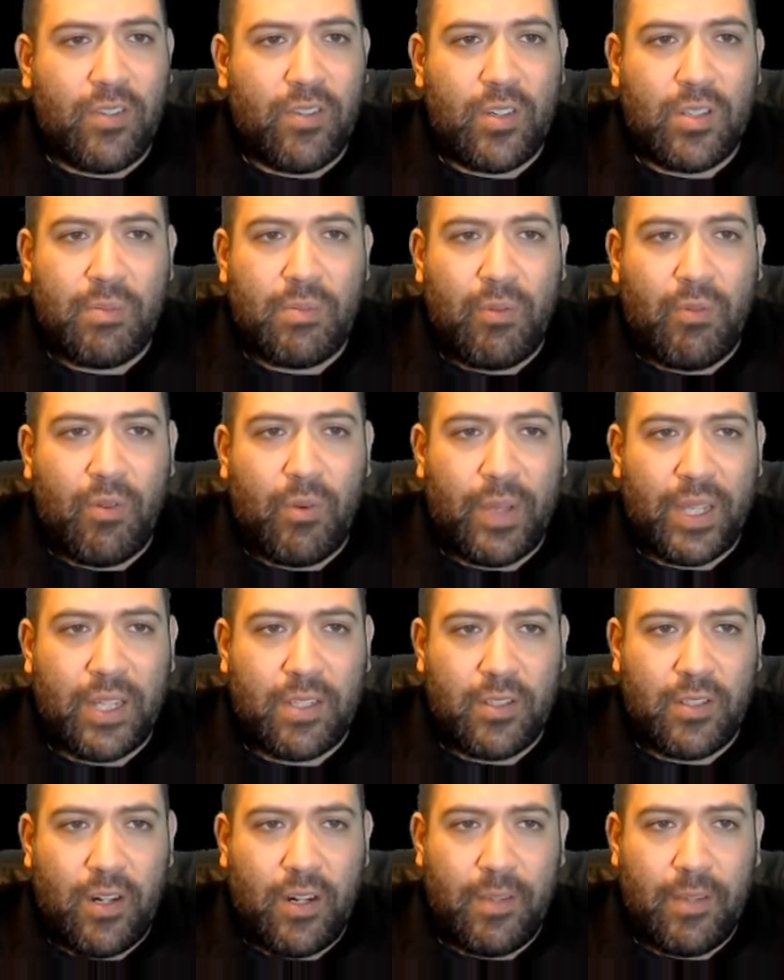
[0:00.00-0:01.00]
first before we
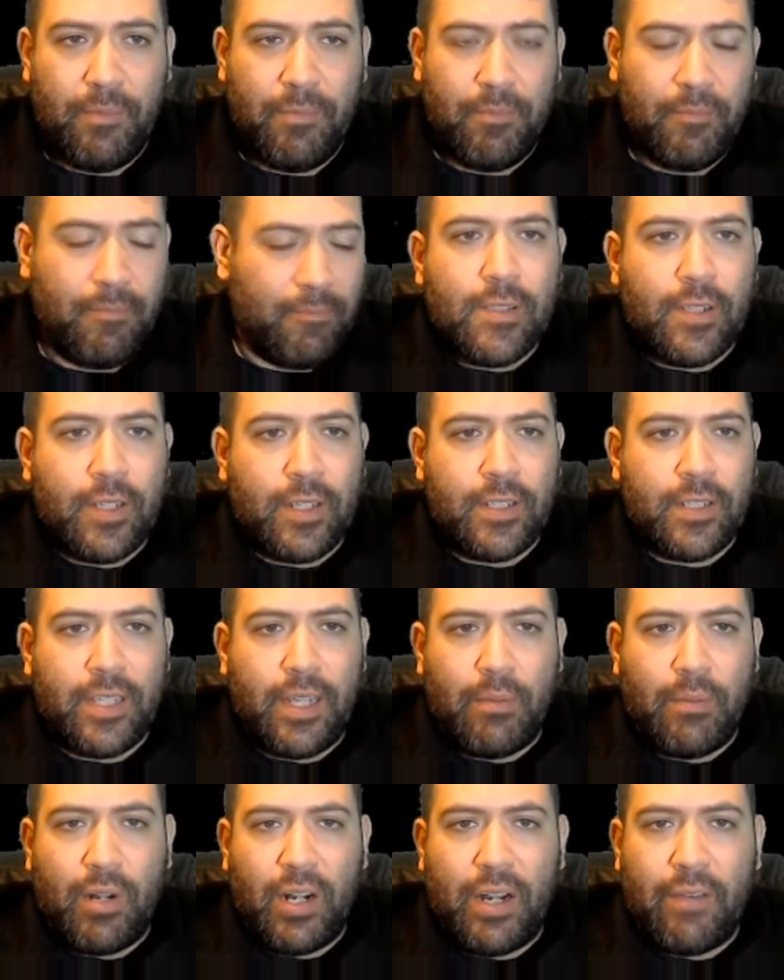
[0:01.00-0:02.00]
get started. As you can
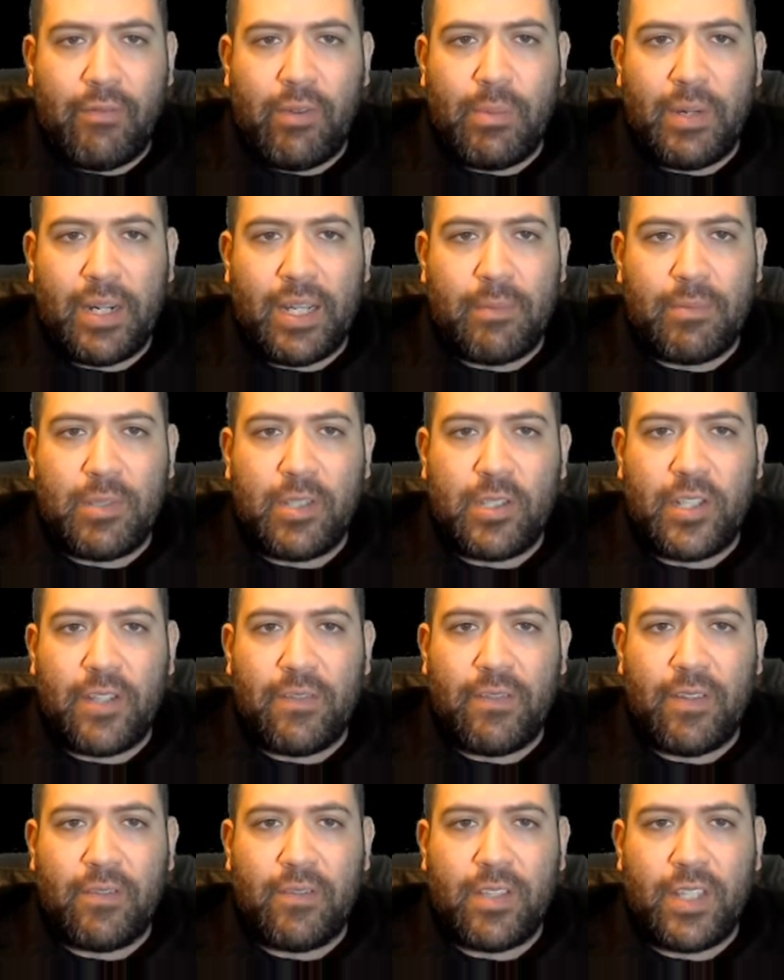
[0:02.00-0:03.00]
see, I brought everybody up to
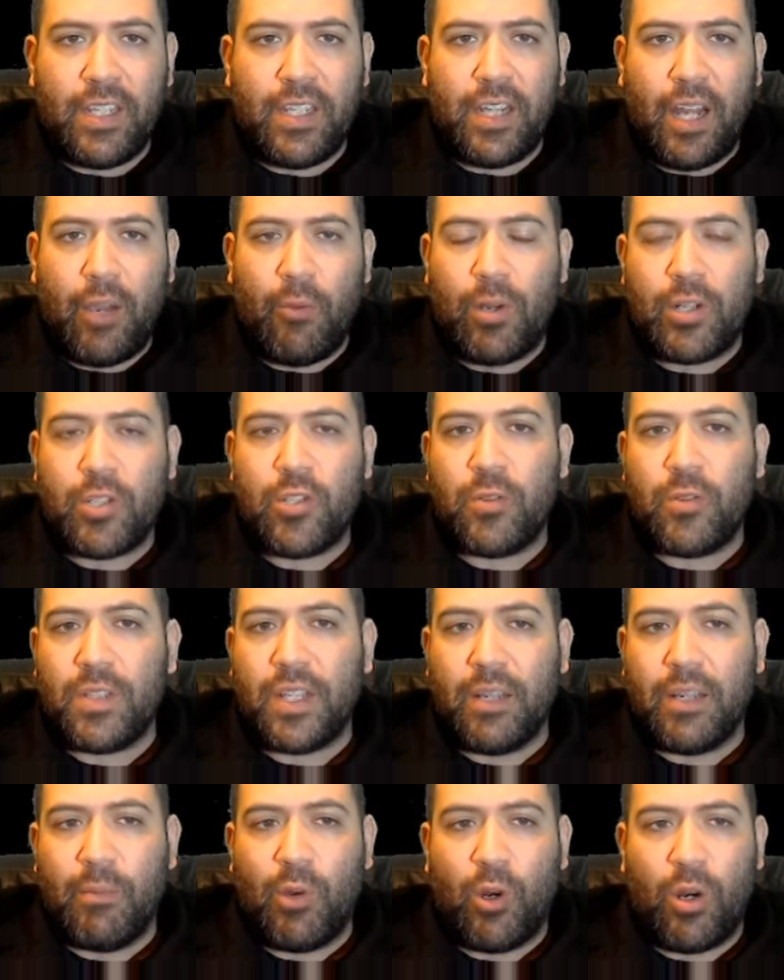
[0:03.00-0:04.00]
G15. I was
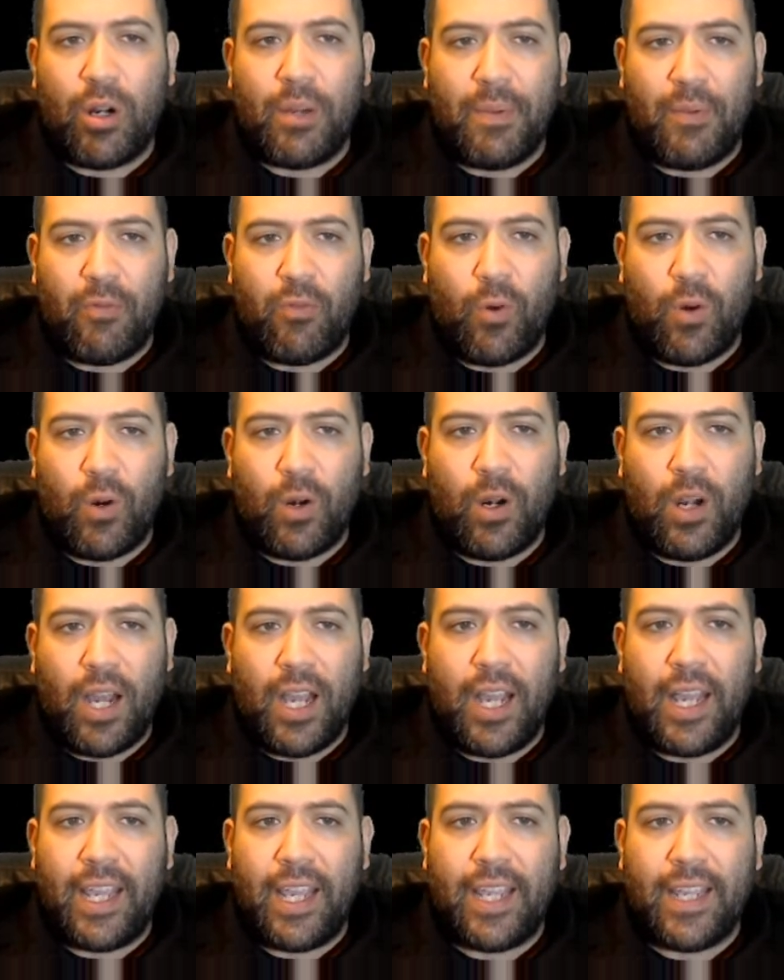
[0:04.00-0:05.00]
using Gamora before
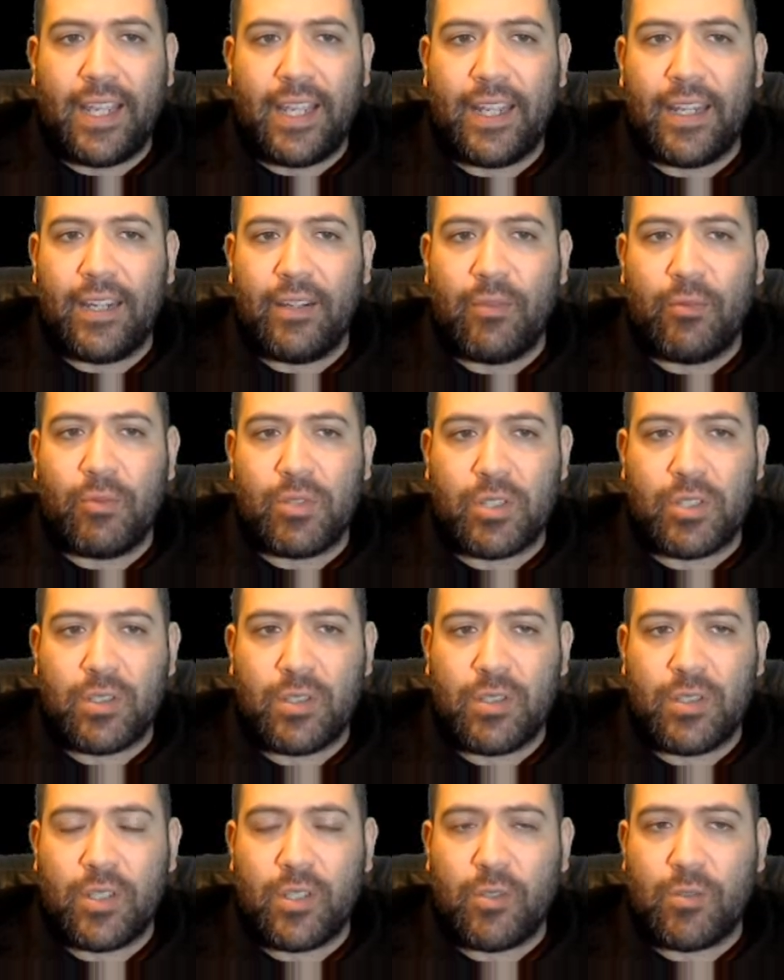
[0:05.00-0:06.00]
I
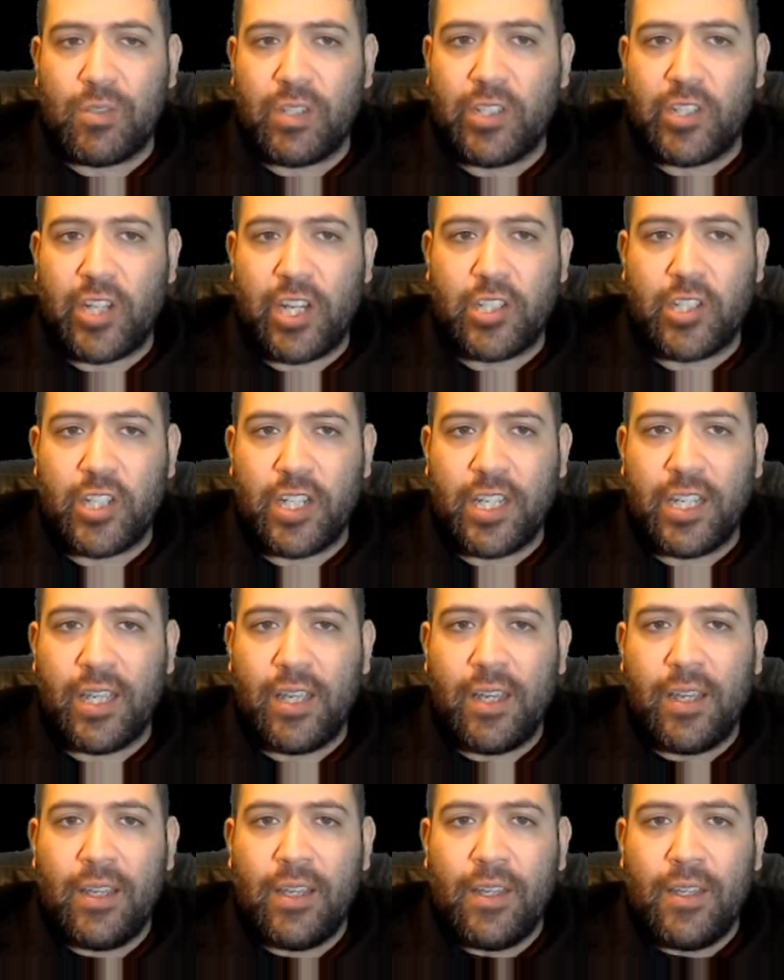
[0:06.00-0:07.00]
was using Shang-Chi,
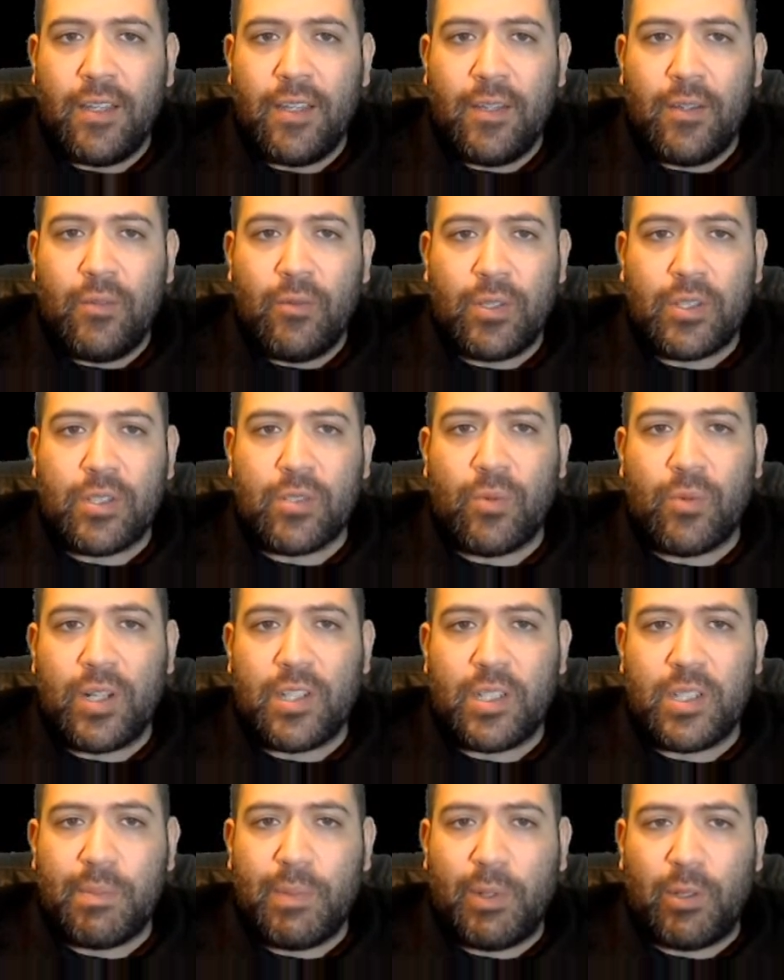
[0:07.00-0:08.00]
which is why
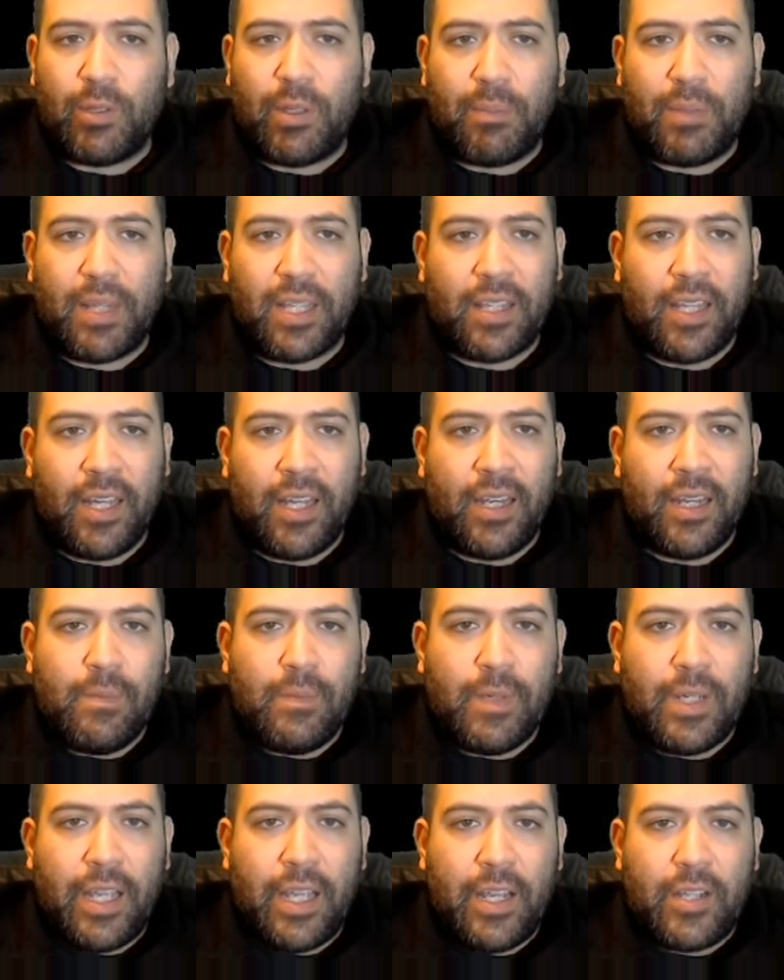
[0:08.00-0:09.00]
she's built up like that.
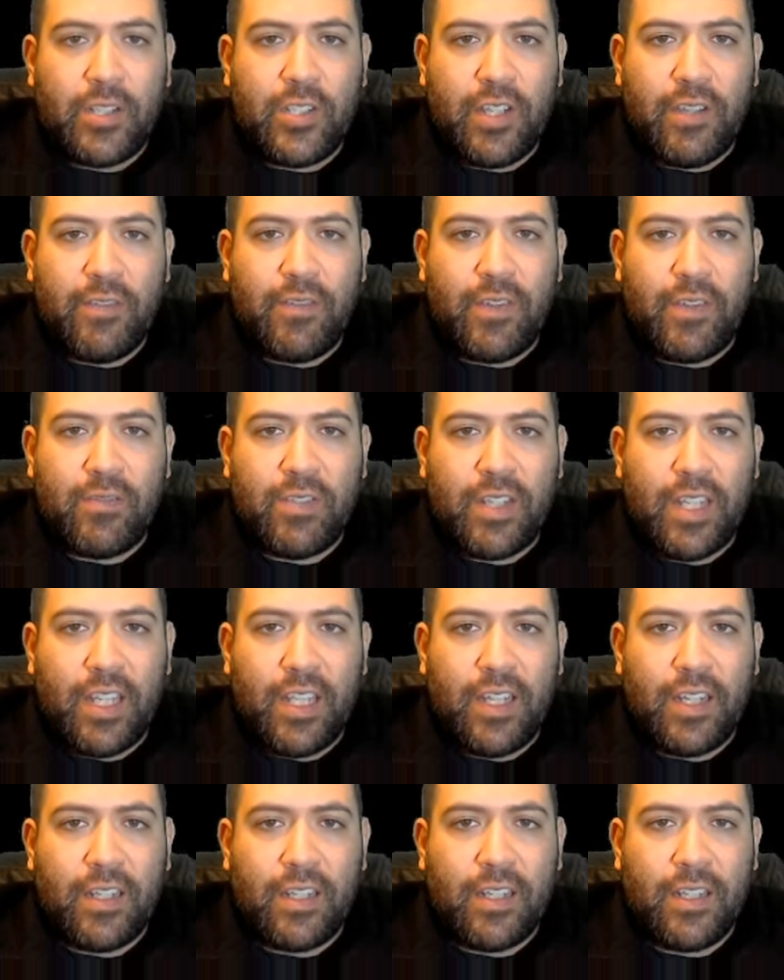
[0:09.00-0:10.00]
But yeah,
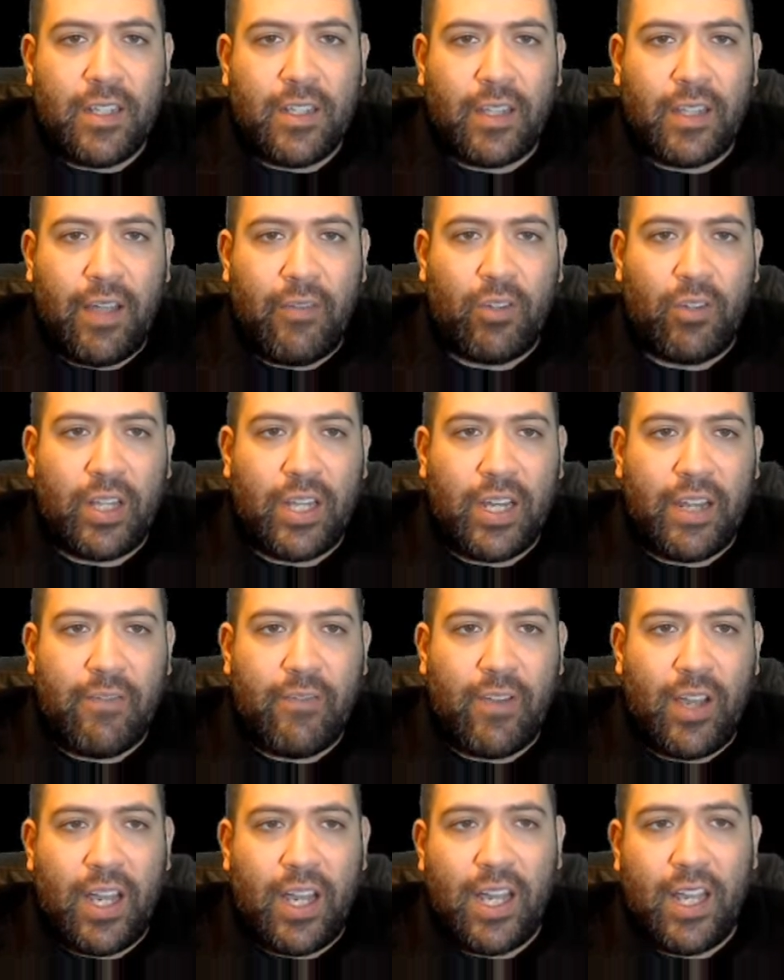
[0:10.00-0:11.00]
G15, level
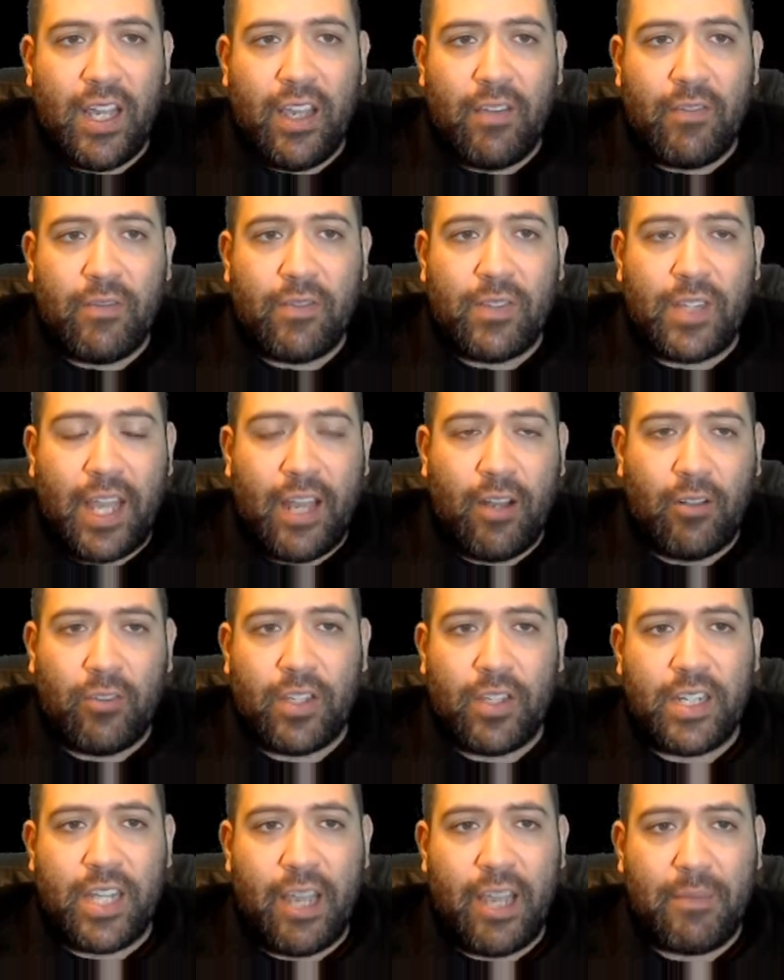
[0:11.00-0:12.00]
85. The health
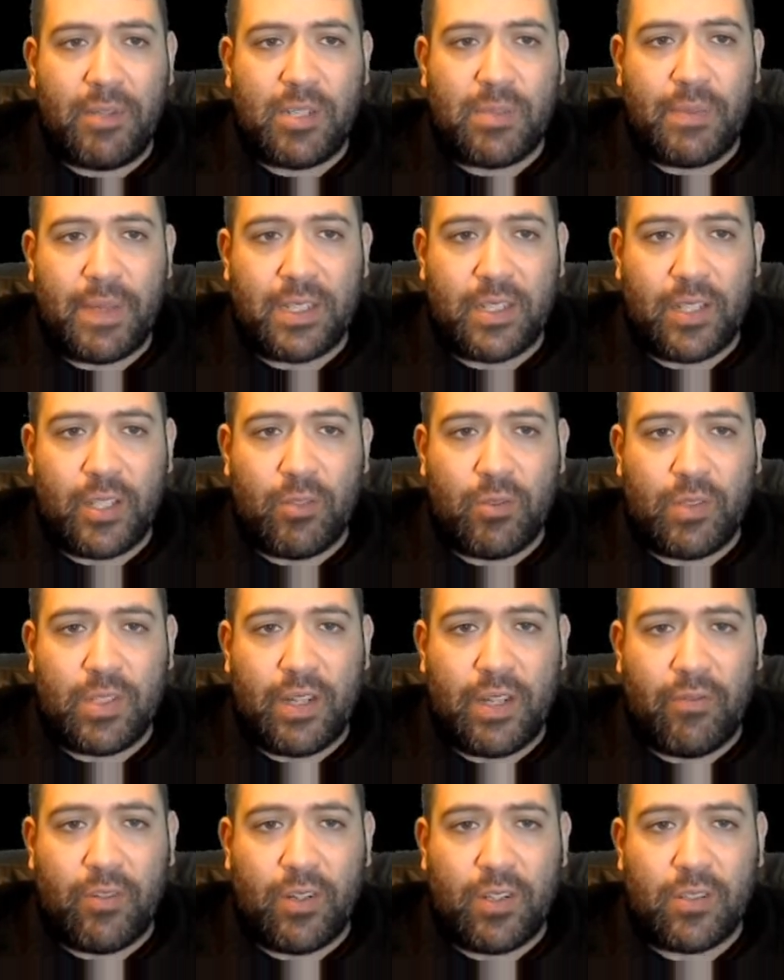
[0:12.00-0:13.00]
and damage makes a huge
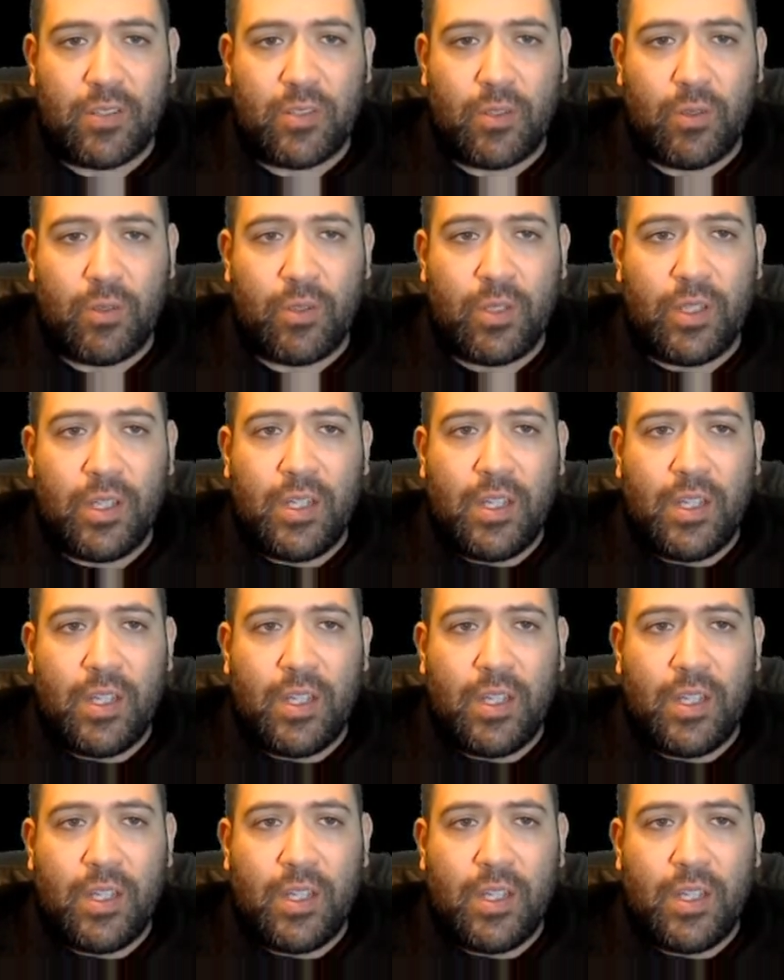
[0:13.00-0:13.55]
difference, so